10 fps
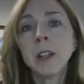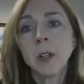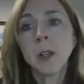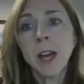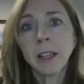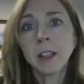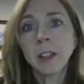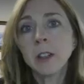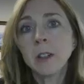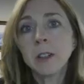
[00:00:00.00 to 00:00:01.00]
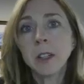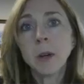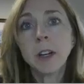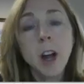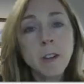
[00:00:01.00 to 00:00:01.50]
So that concludes a
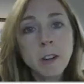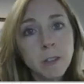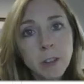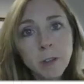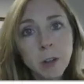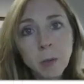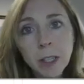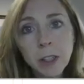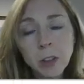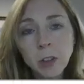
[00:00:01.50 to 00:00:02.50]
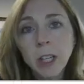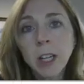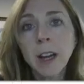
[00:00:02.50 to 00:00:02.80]
quick overview for week 3.